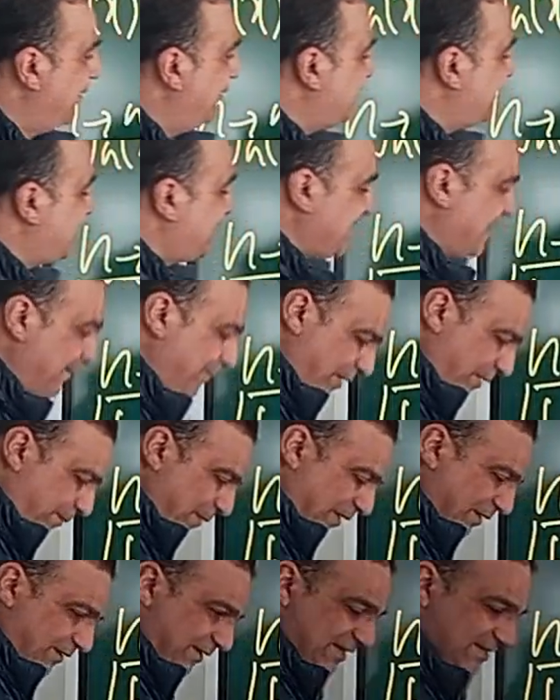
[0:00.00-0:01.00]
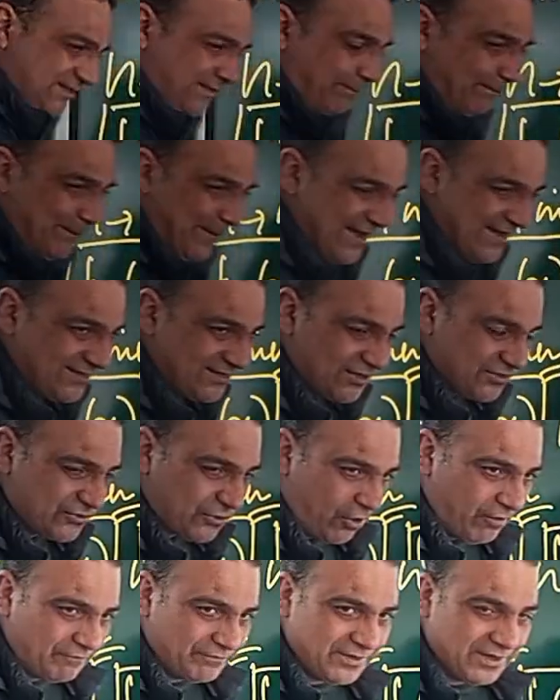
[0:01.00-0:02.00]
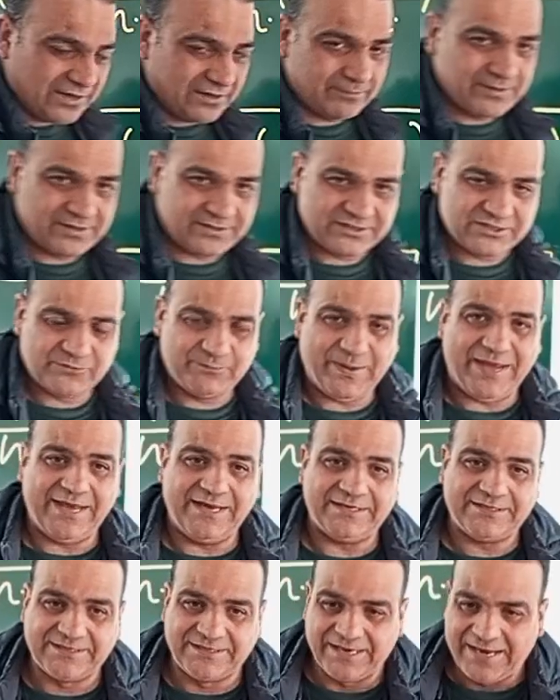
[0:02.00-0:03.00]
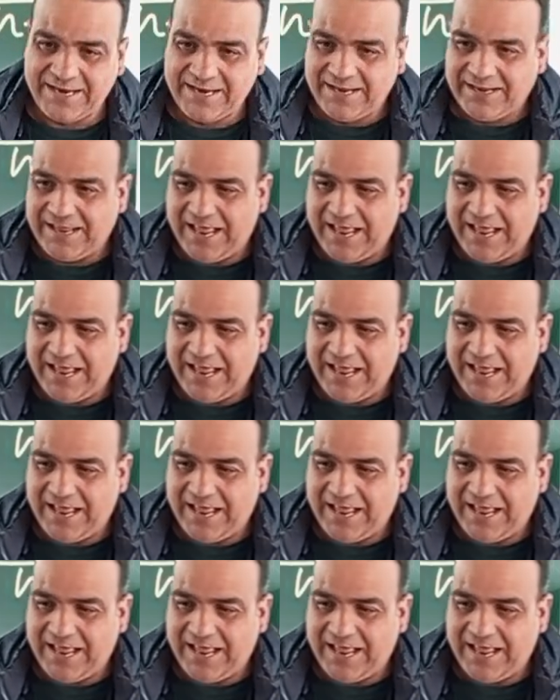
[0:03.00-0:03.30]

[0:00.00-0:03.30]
The separability is the basis of the Hilbert space.